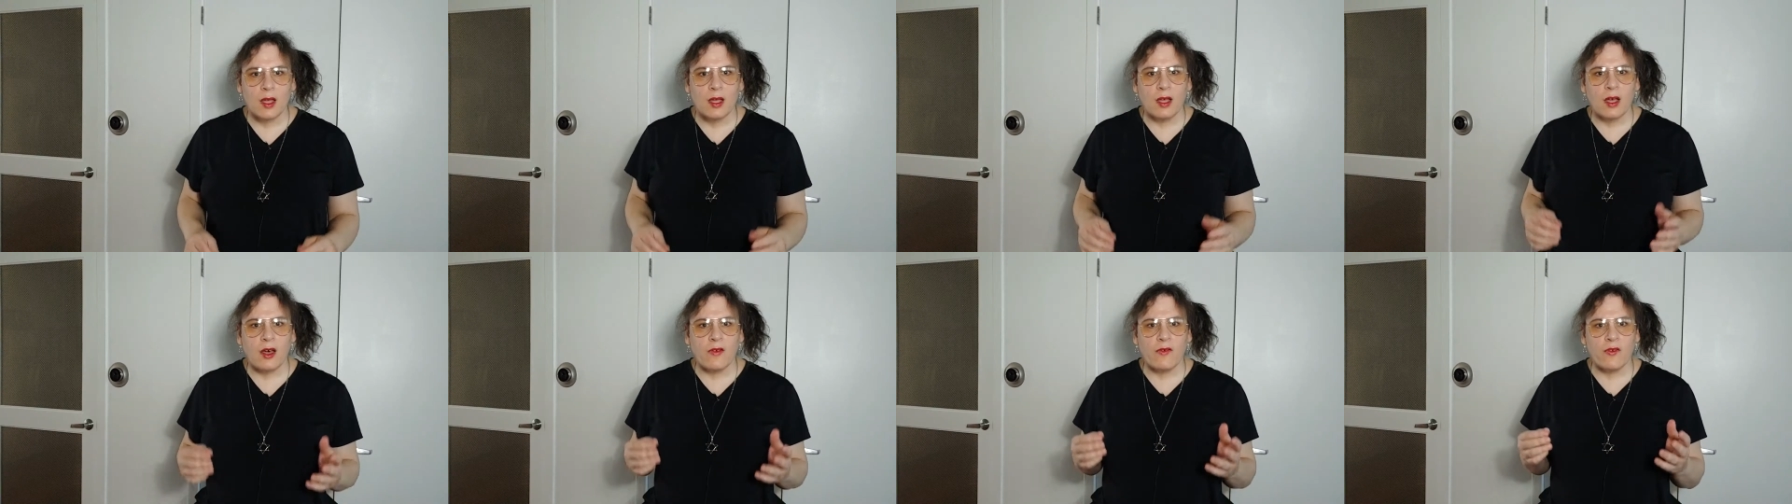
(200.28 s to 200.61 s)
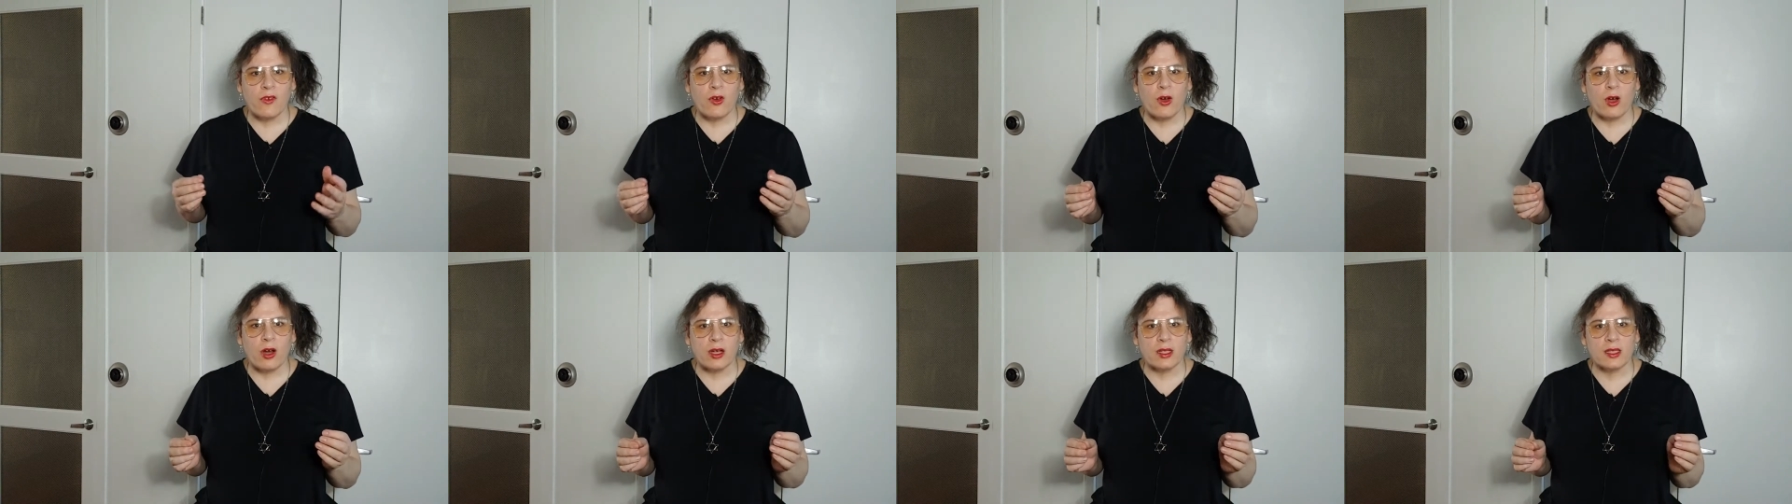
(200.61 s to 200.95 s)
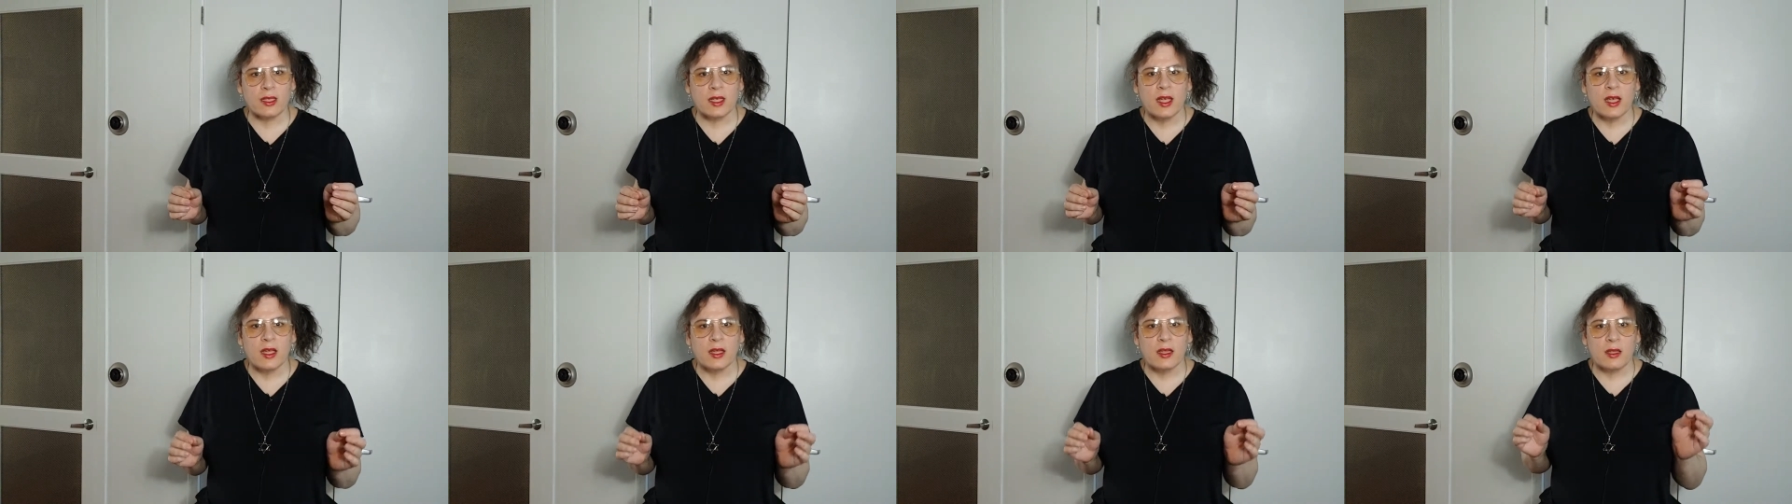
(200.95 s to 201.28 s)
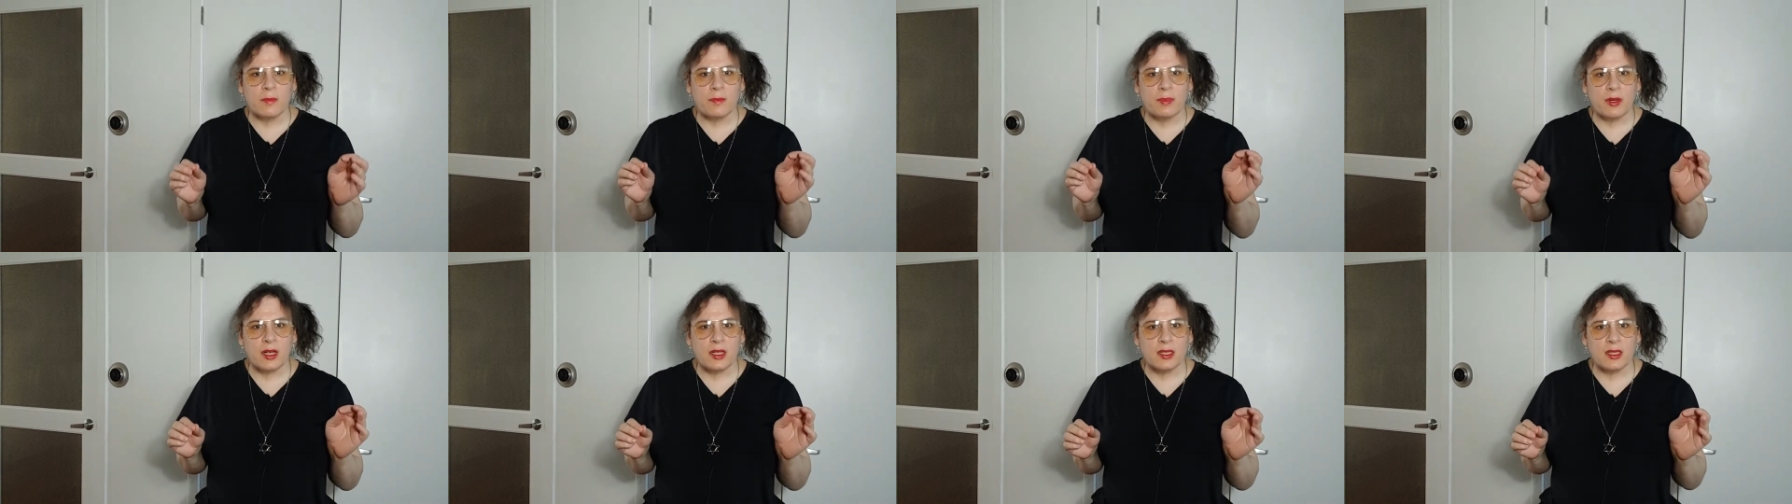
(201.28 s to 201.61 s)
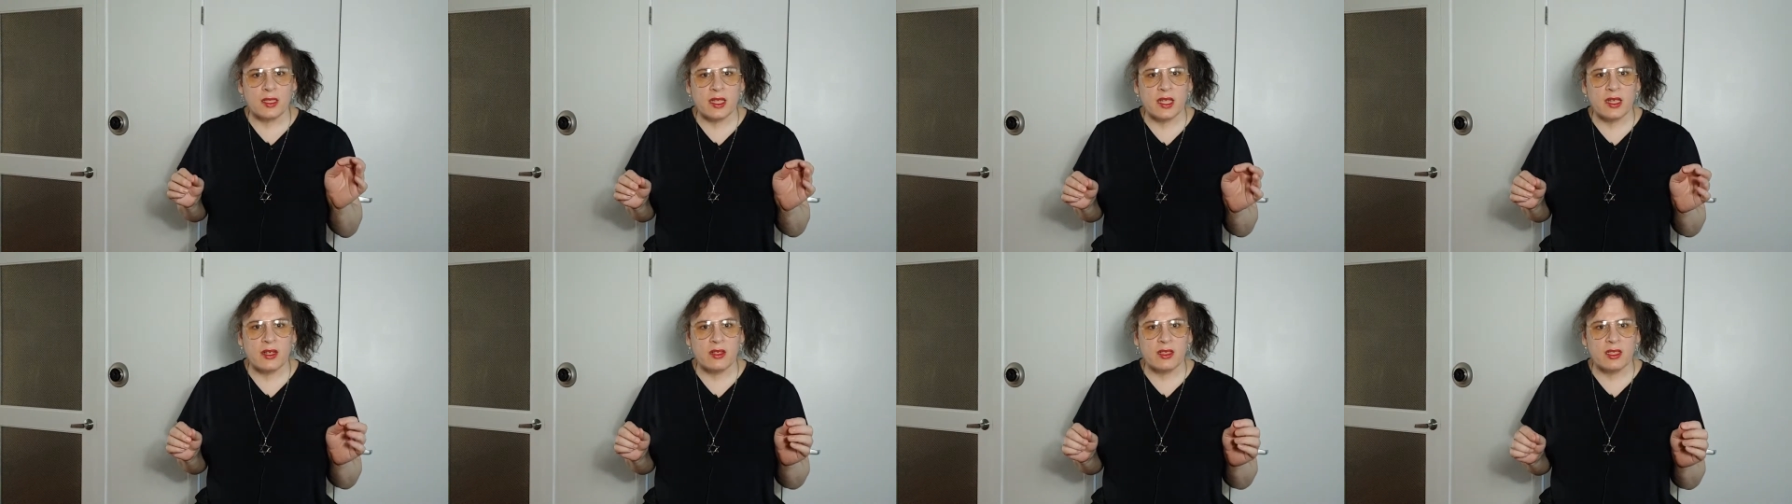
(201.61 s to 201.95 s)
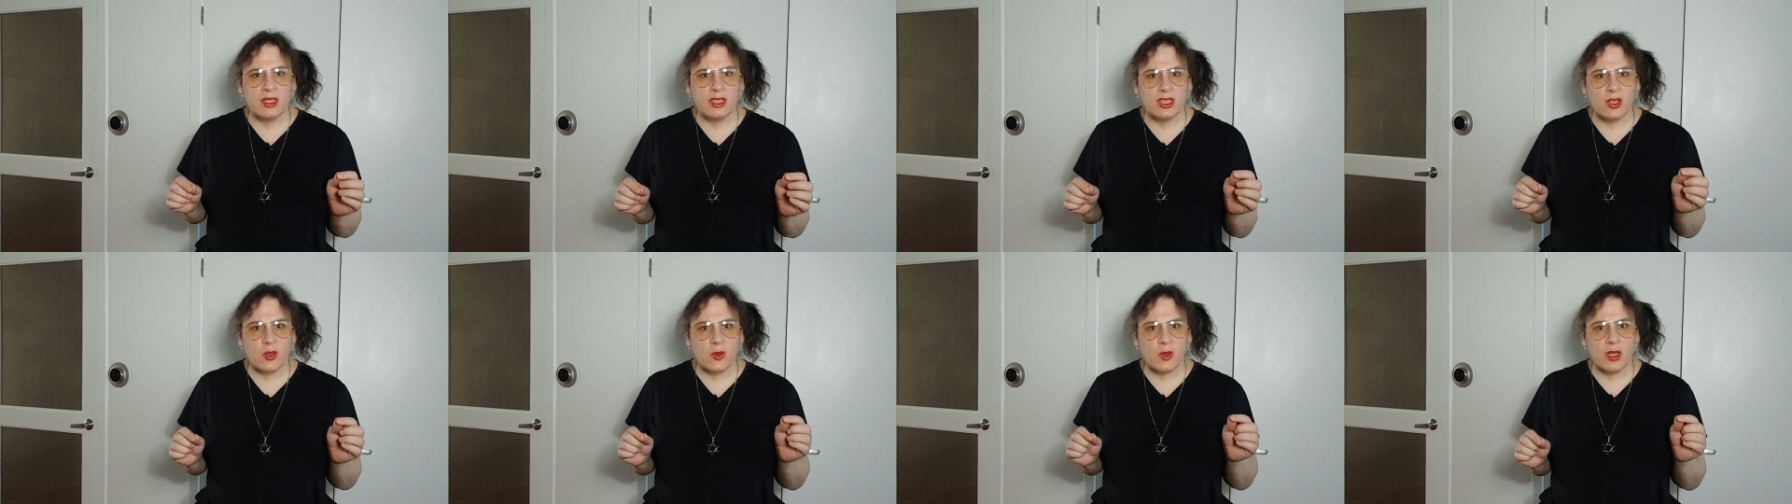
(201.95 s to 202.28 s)
Of course, the person here
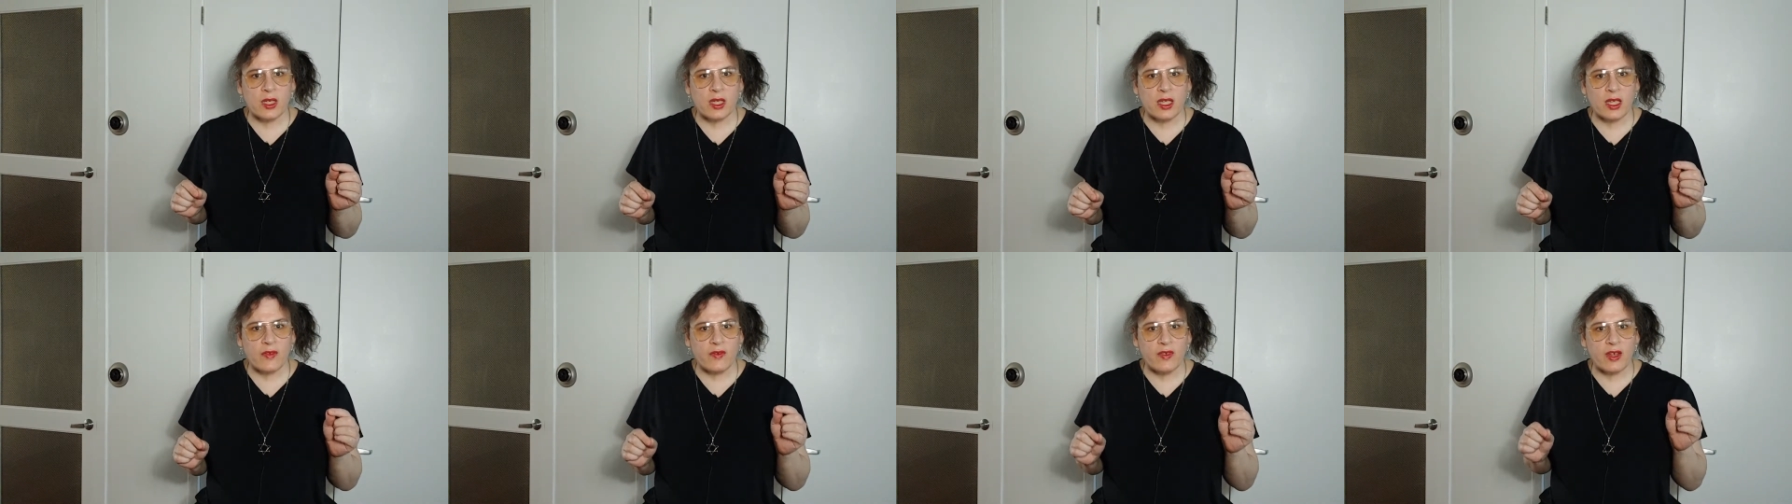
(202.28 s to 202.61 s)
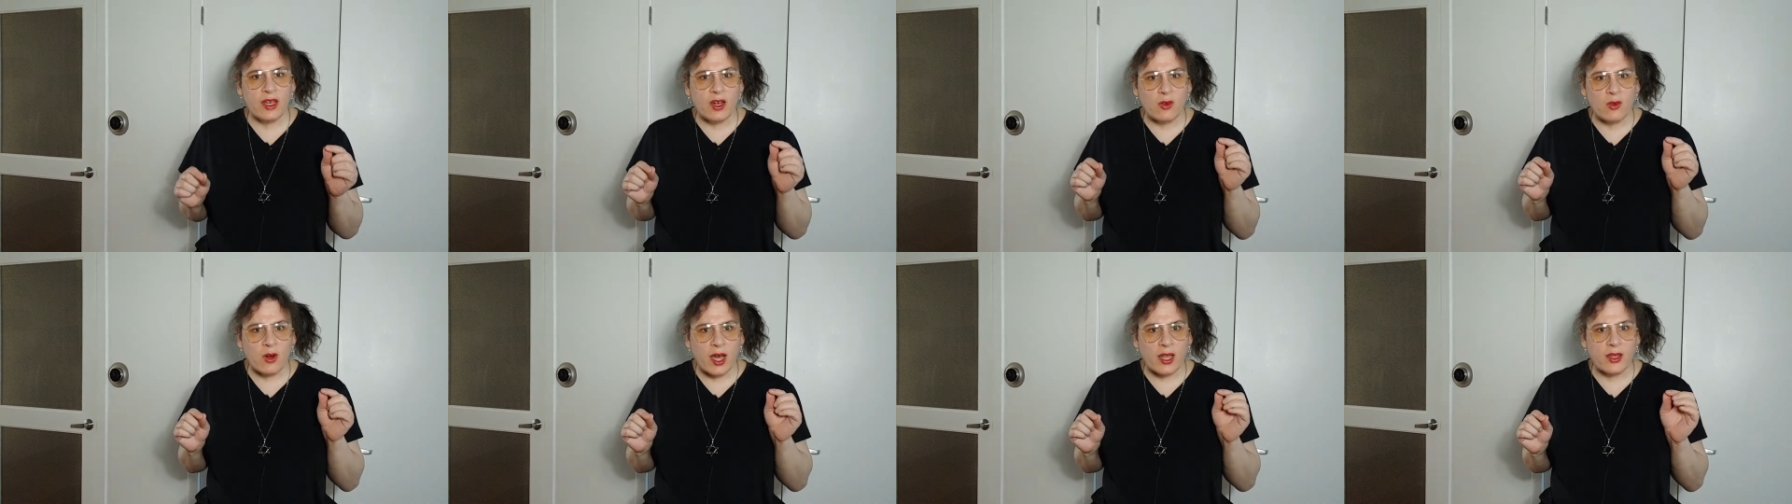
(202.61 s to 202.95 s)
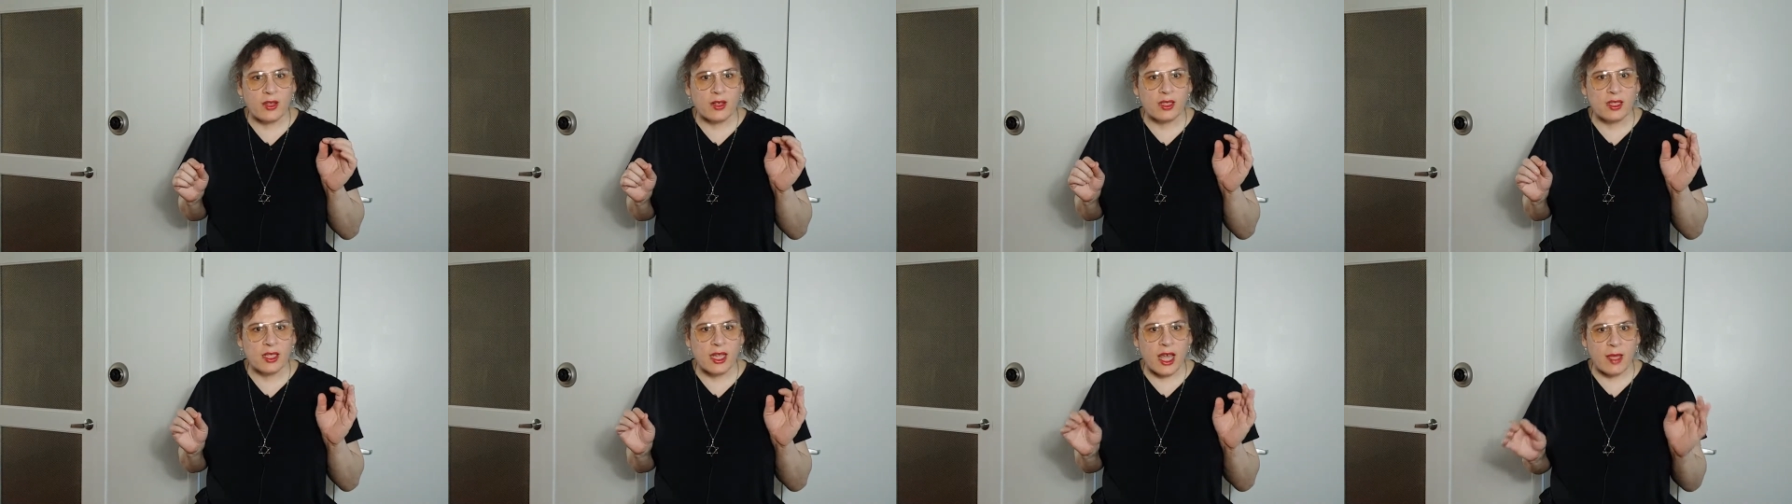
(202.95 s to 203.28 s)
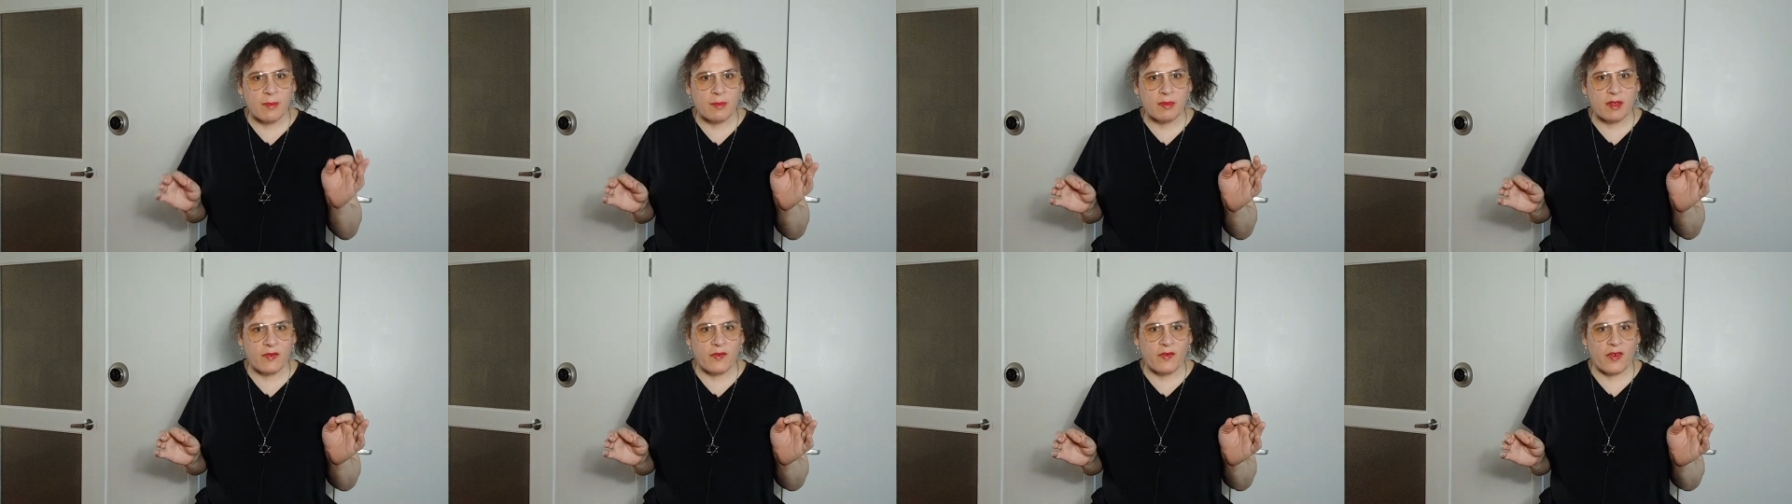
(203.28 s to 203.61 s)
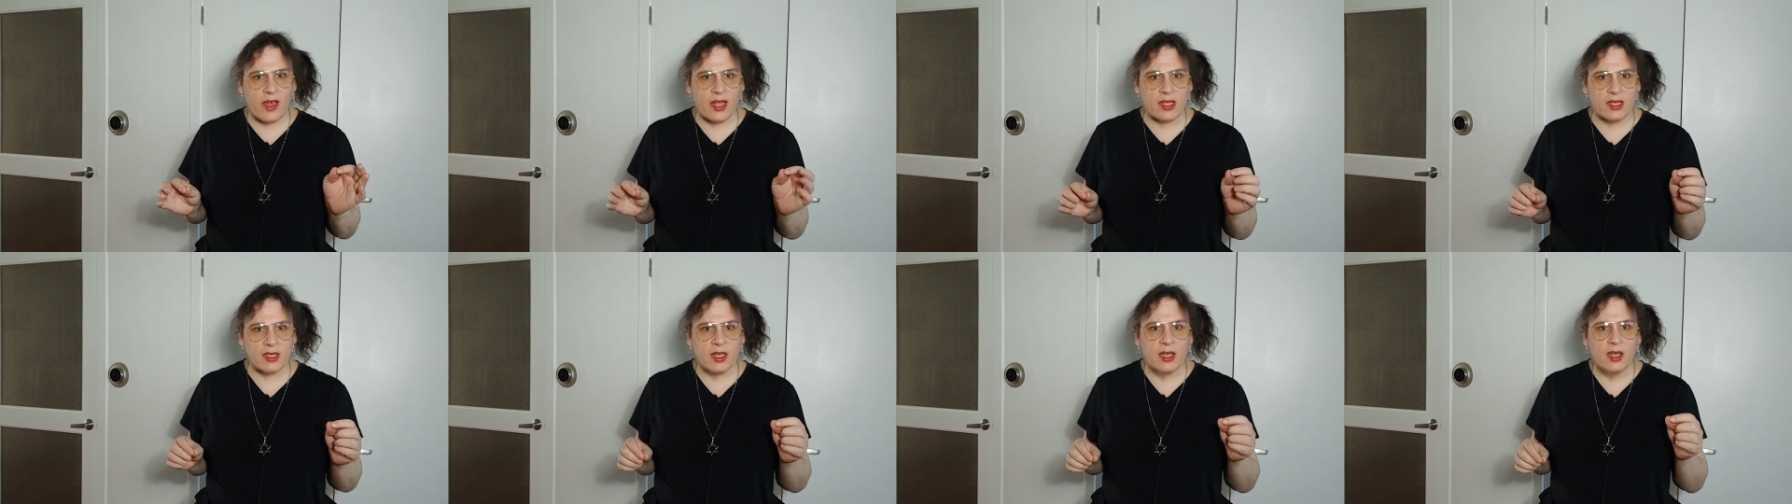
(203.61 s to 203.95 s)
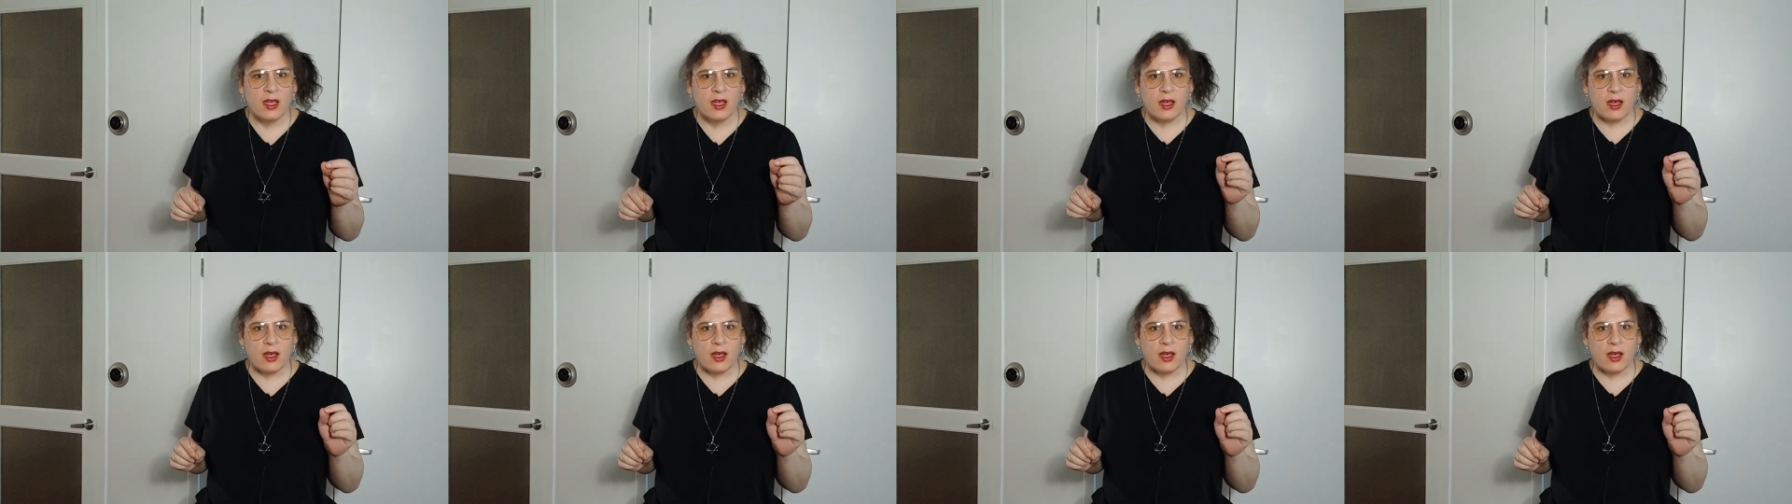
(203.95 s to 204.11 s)
is showing given a rather lame defense